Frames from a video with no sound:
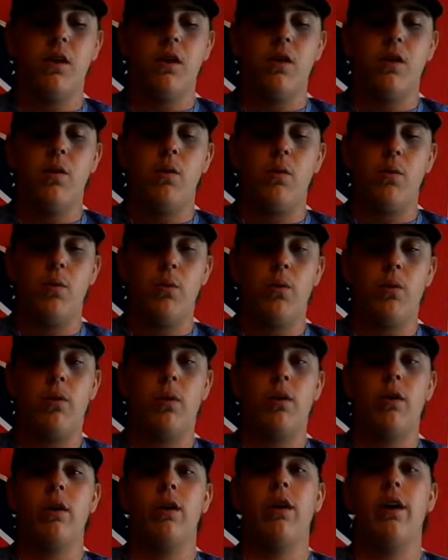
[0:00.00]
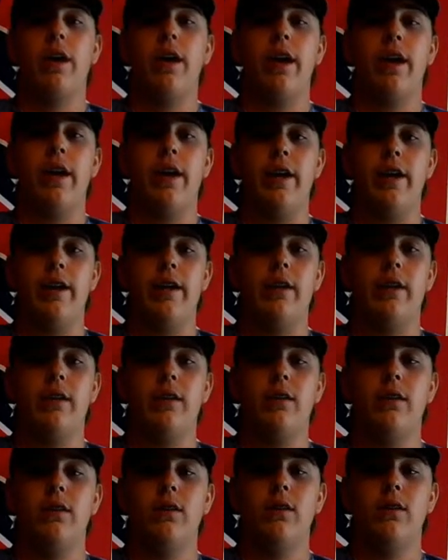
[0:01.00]
or a
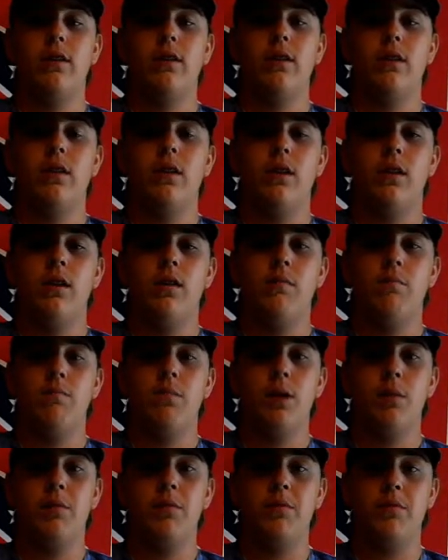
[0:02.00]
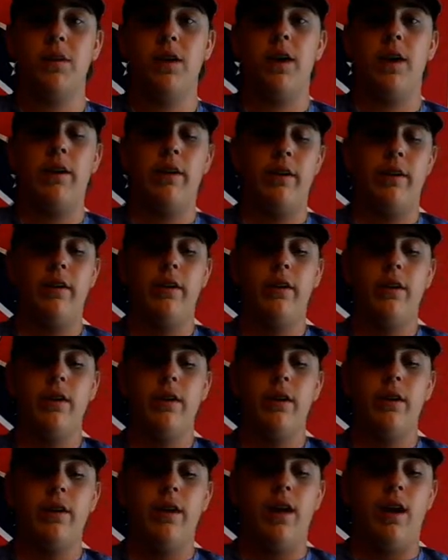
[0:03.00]
bubble fry.
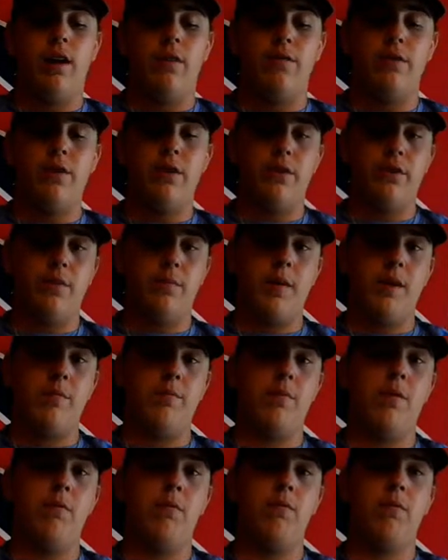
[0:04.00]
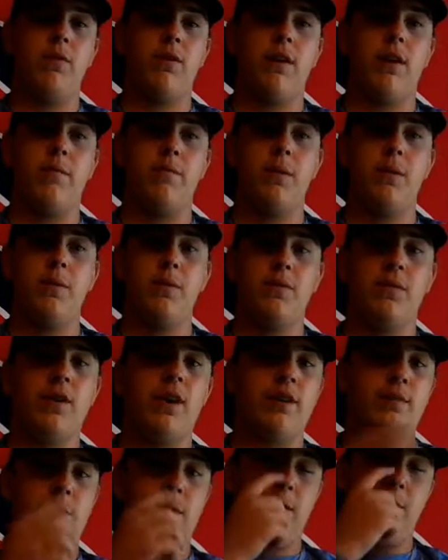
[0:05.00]
Now, if you don't know about a bubble
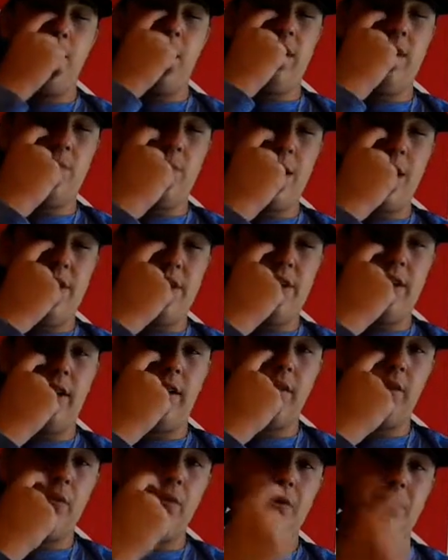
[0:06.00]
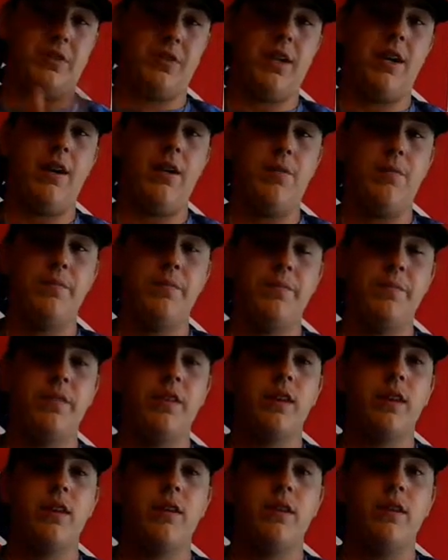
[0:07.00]
fry is made by Smash Tech Lures now.
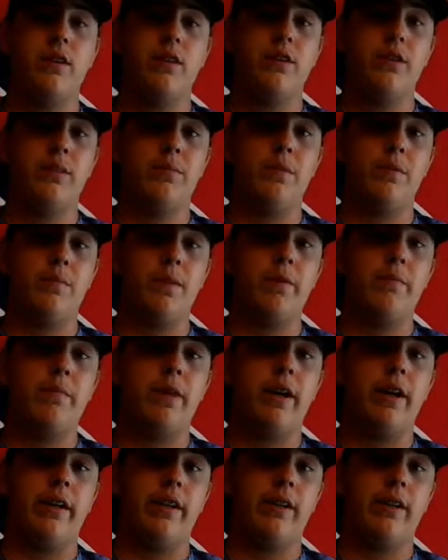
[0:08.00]
They used to be made by